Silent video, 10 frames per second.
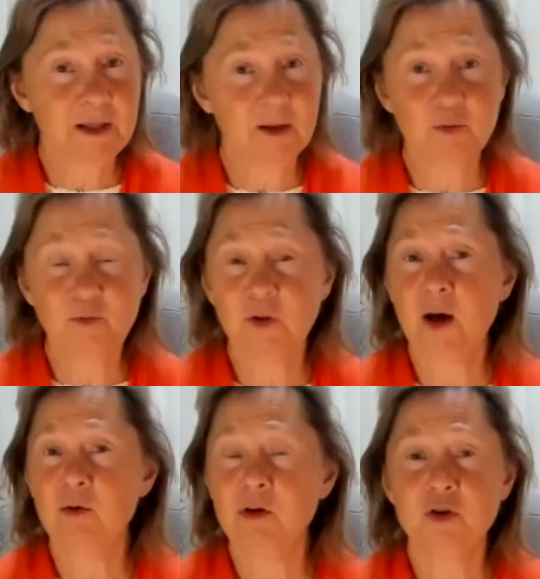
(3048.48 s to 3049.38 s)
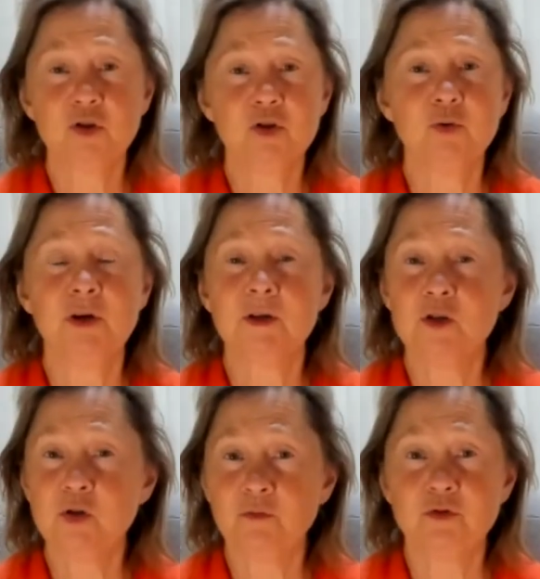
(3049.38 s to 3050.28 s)
out of flour, sugar,
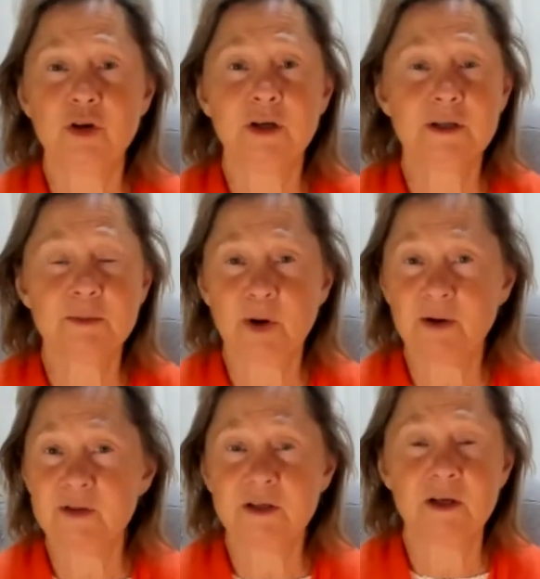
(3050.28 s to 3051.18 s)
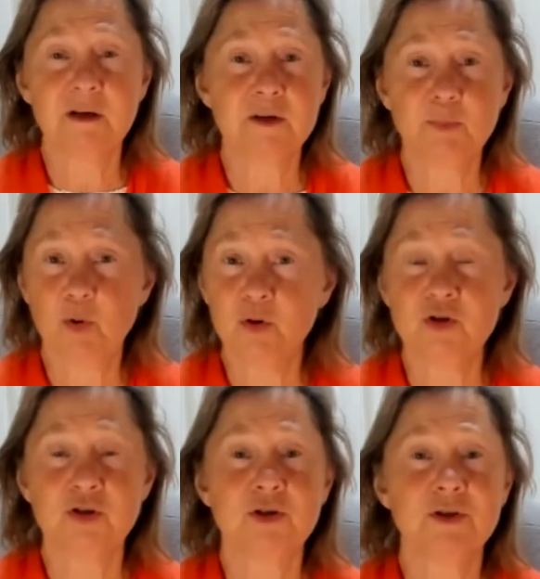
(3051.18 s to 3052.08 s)
soft drinks, breakfast cereals,
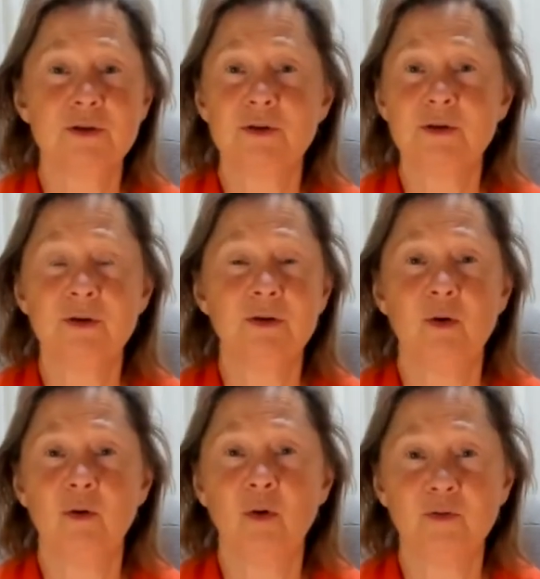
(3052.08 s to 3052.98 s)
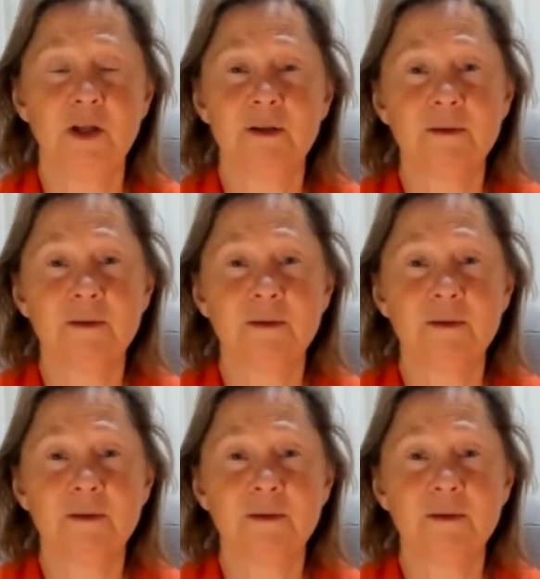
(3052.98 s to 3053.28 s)
porridges, you know, all that